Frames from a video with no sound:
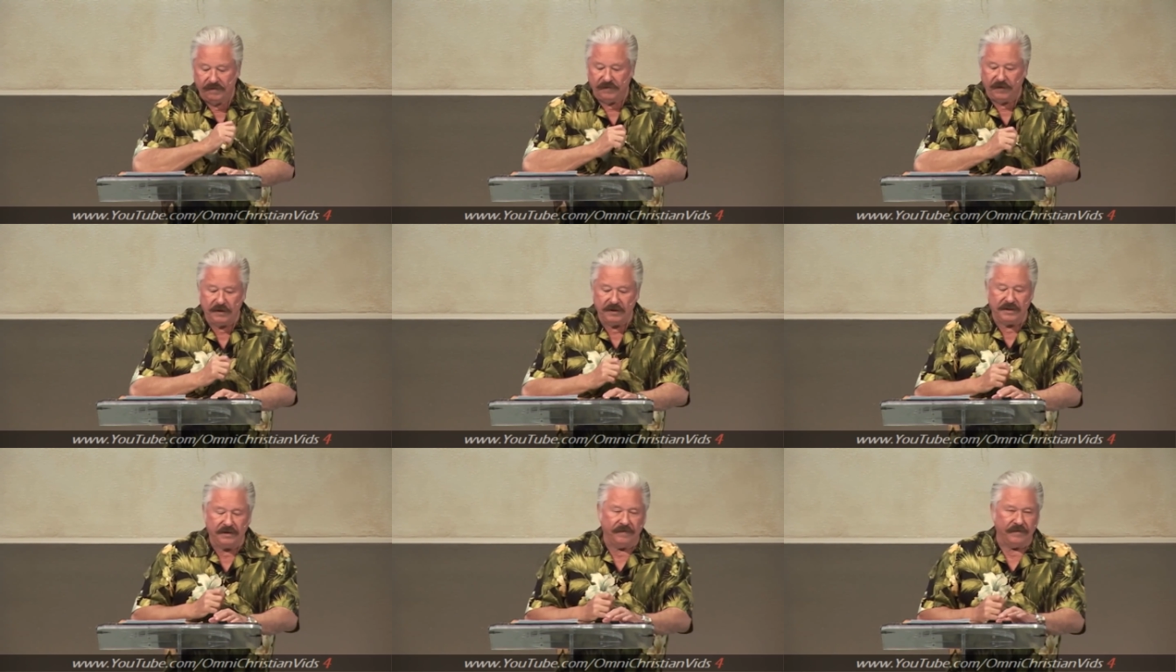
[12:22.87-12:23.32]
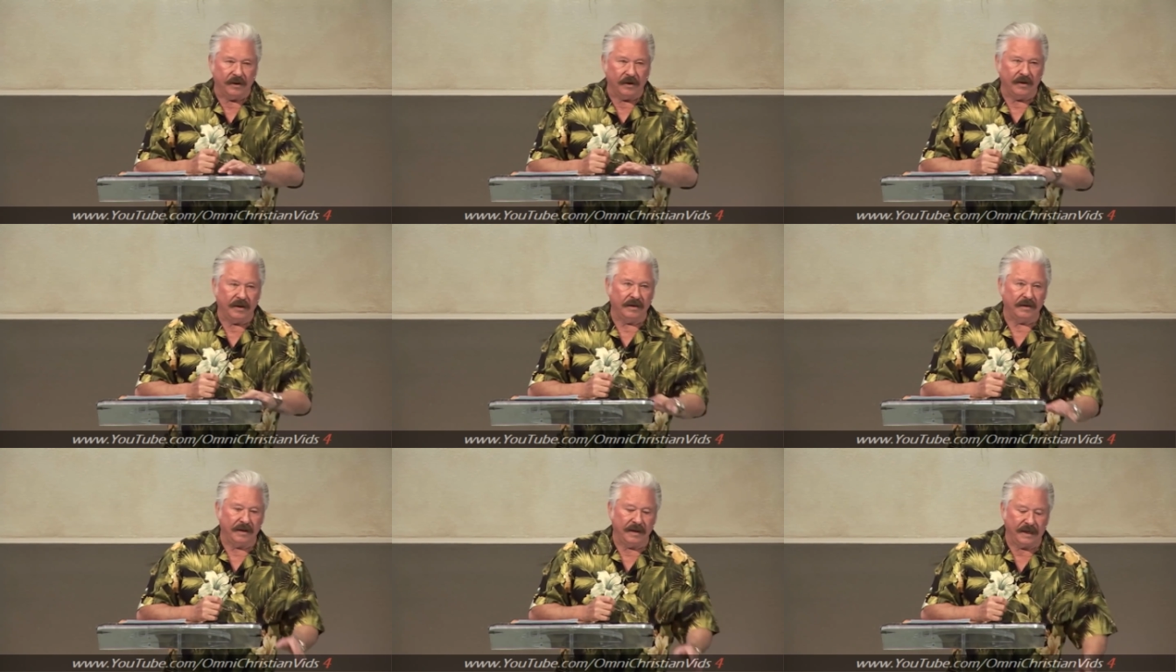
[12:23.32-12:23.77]
First of
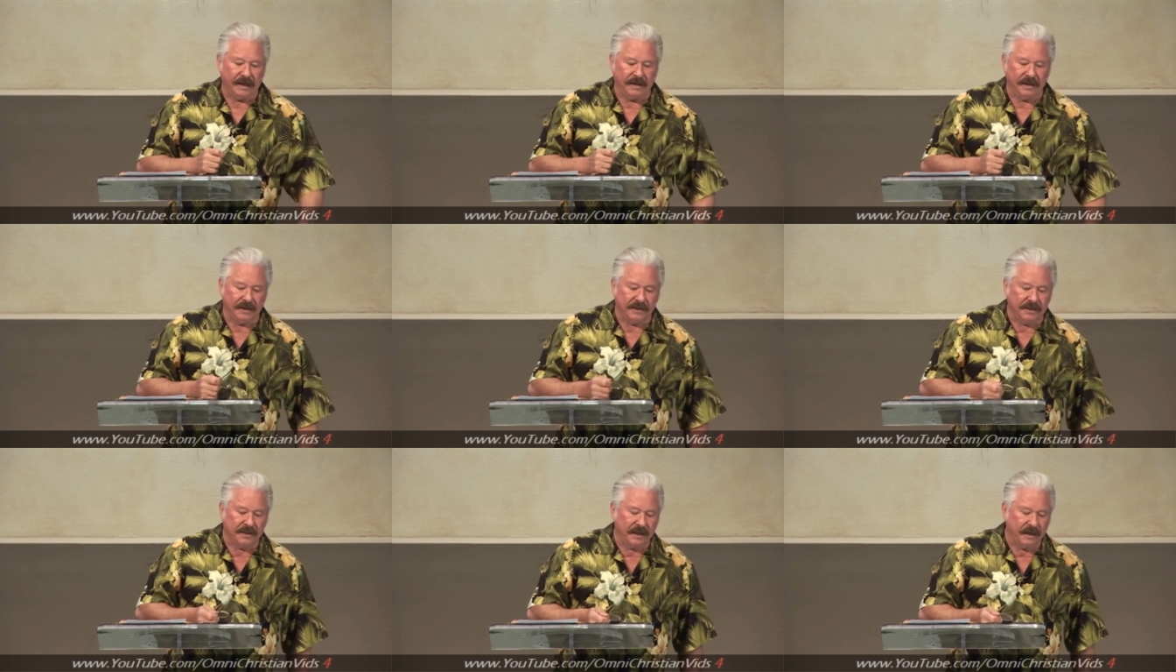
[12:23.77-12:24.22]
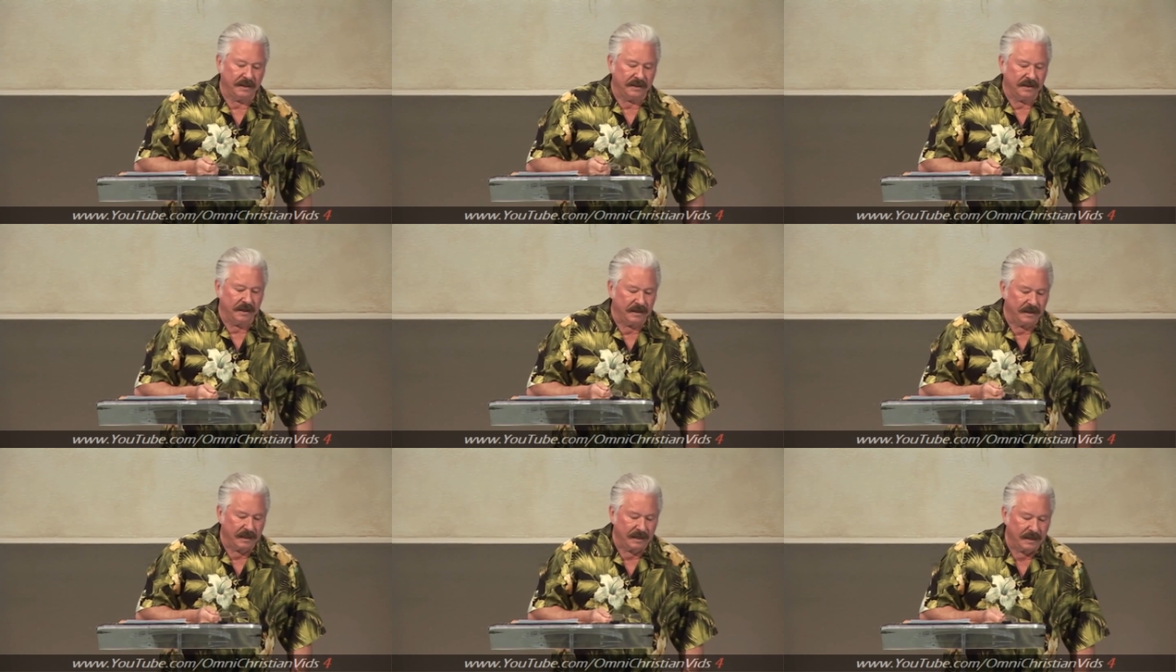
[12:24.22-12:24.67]
all, like it
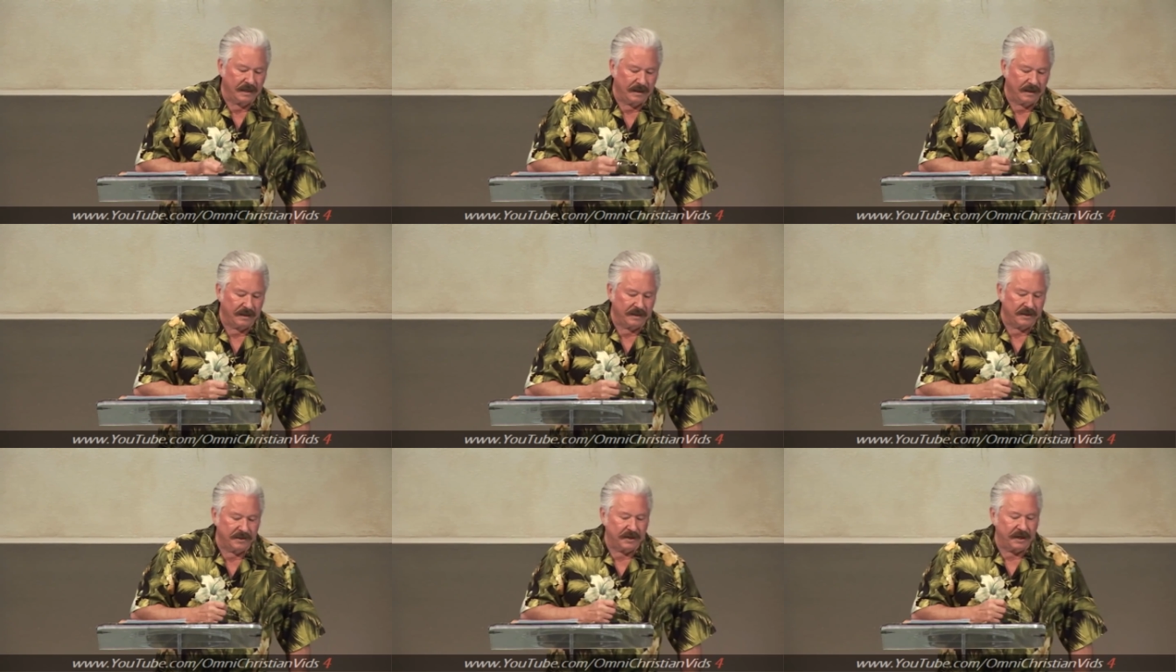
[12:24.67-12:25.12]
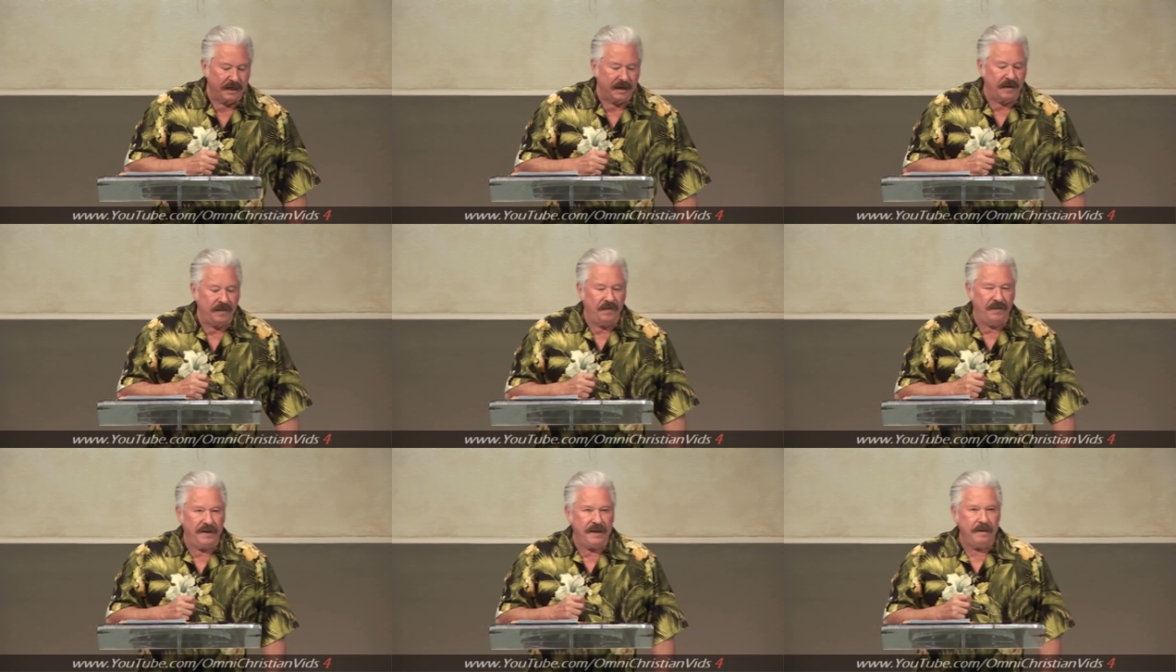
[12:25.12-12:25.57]
says in the English,
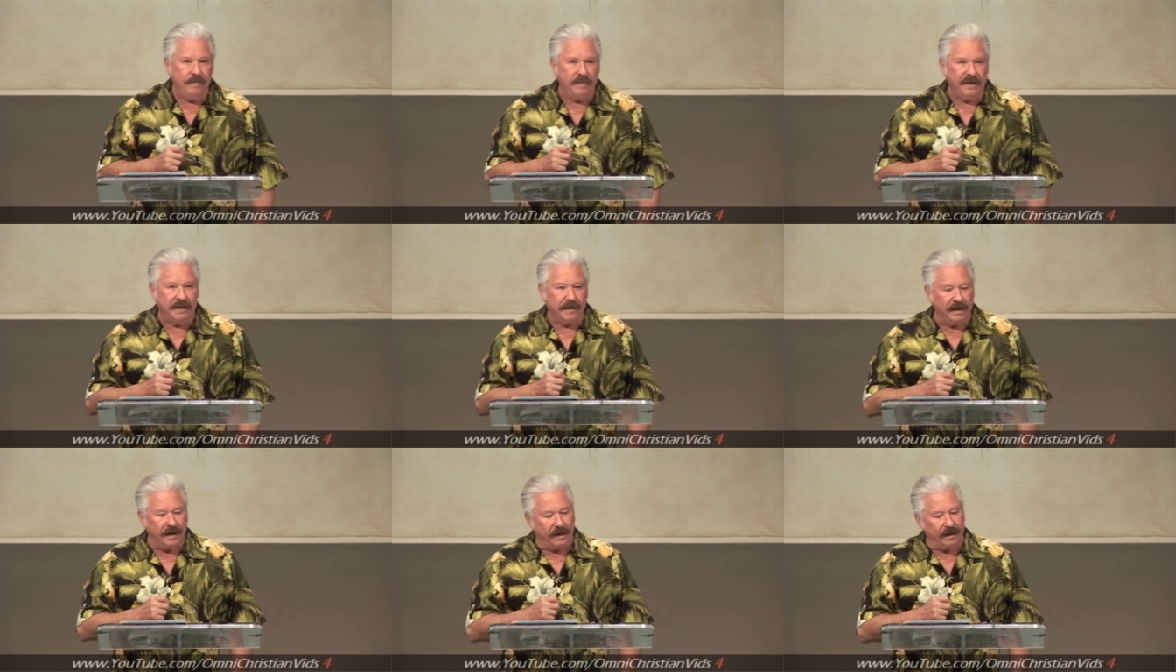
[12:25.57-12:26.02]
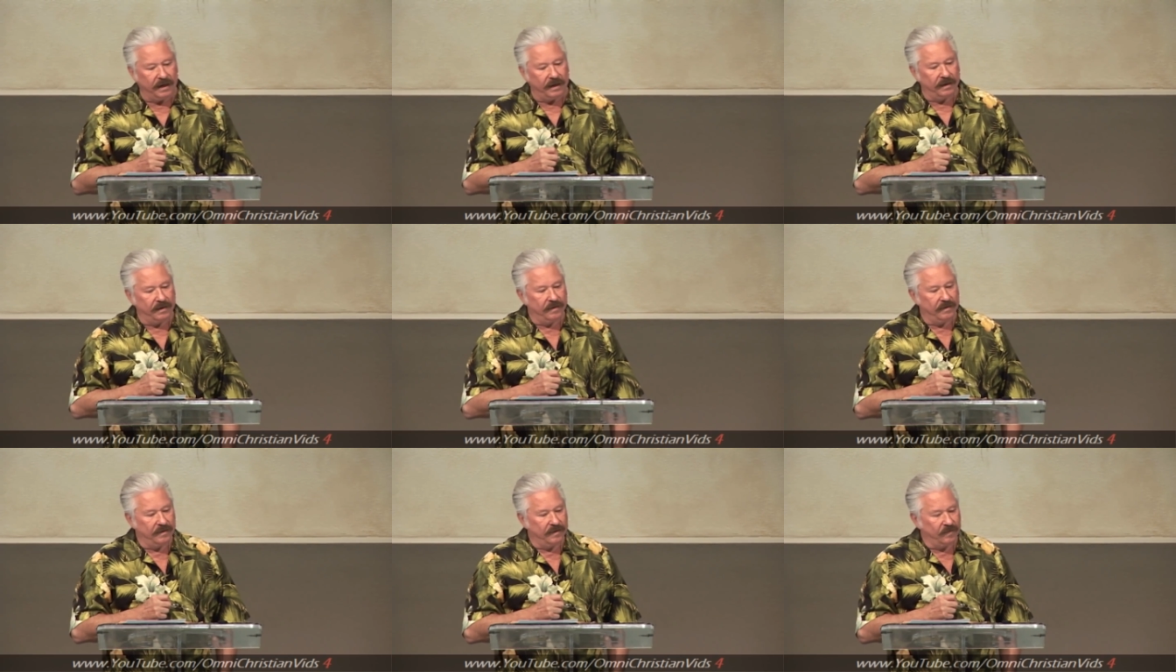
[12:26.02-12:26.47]
in the
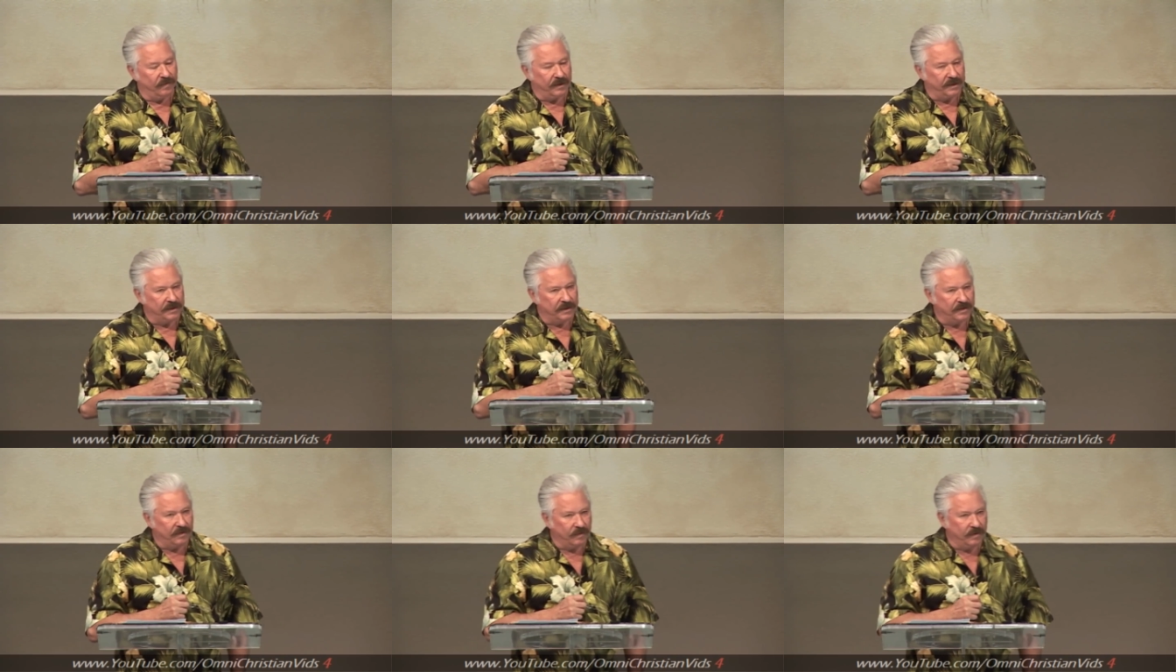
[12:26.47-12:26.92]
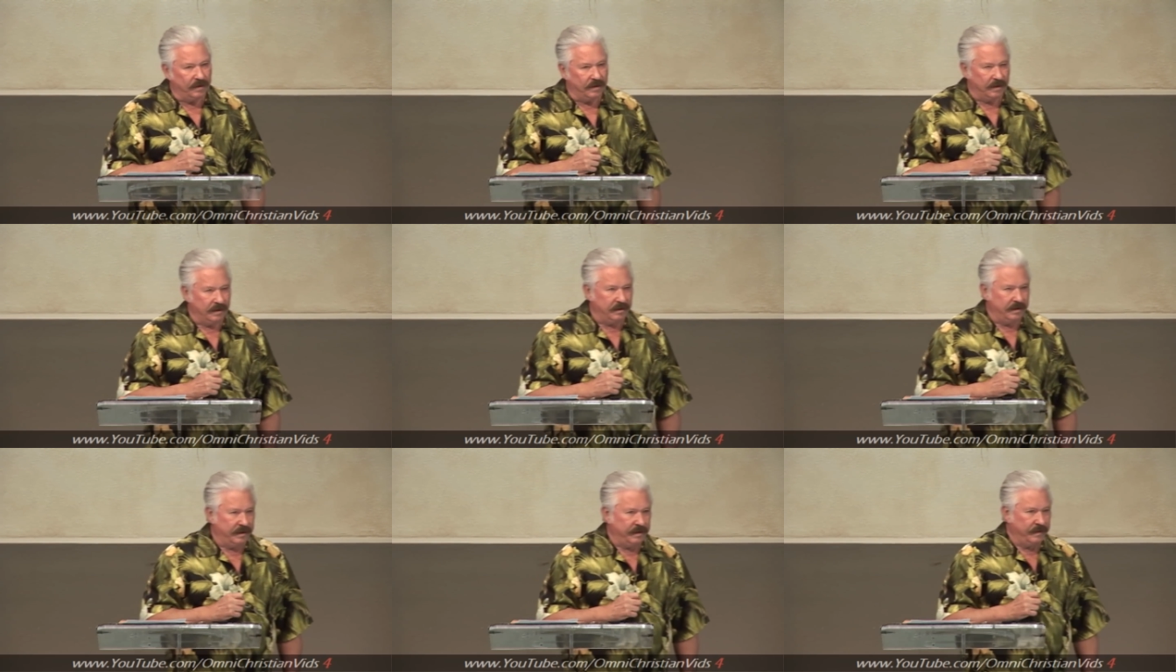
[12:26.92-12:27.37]
beginning was the
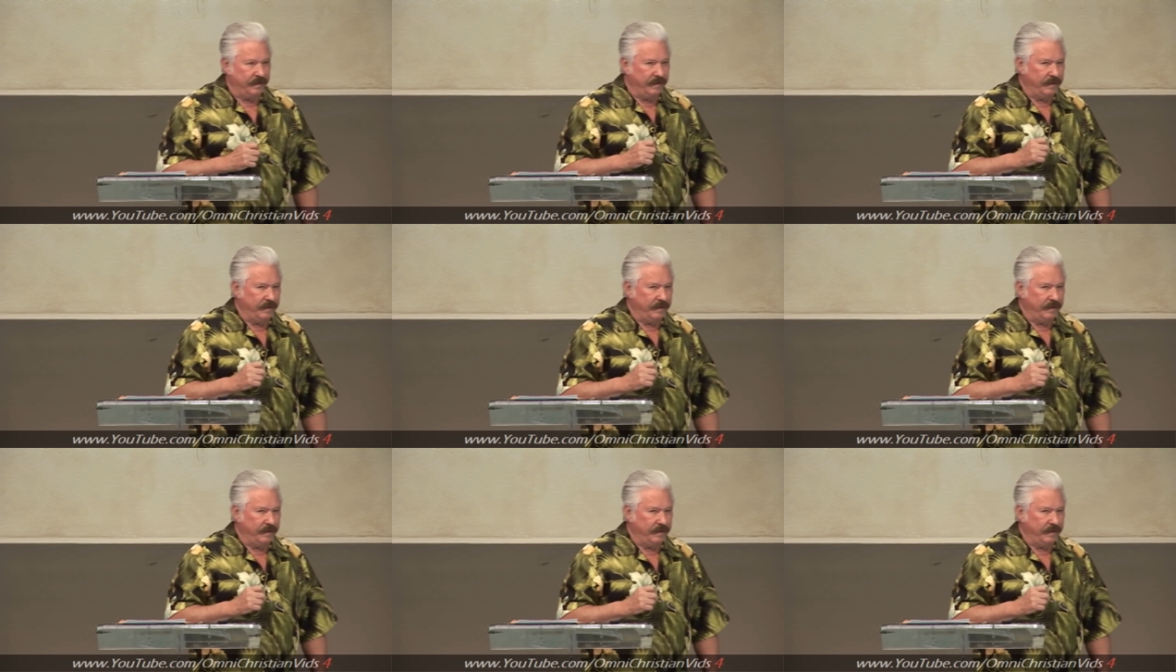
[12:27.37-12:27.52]
Word.